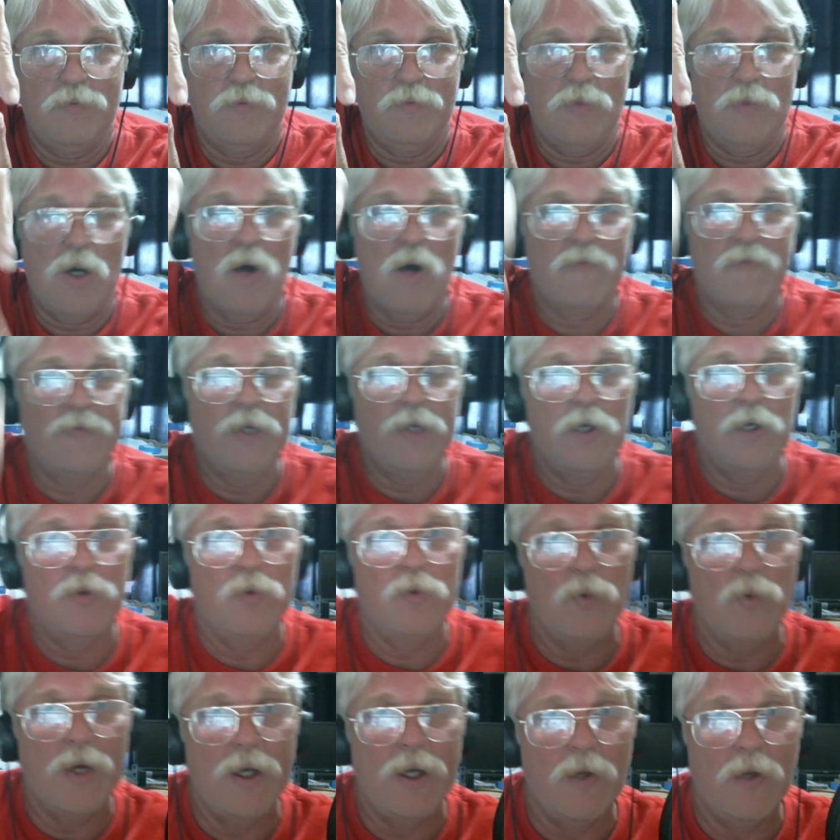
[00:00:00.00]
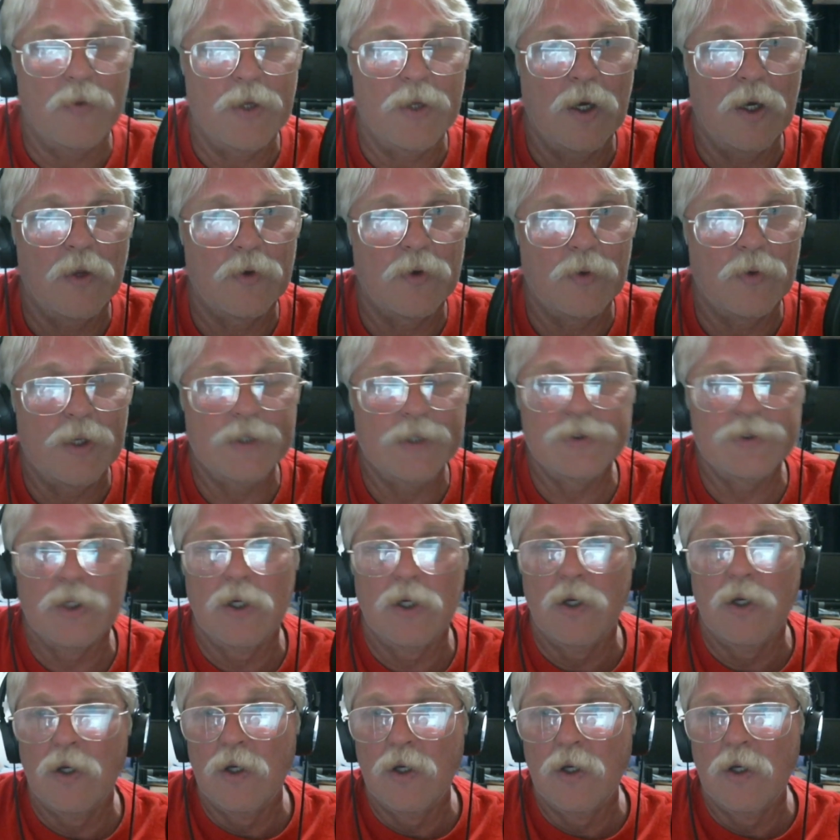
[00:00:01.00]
off the other way on the other edge.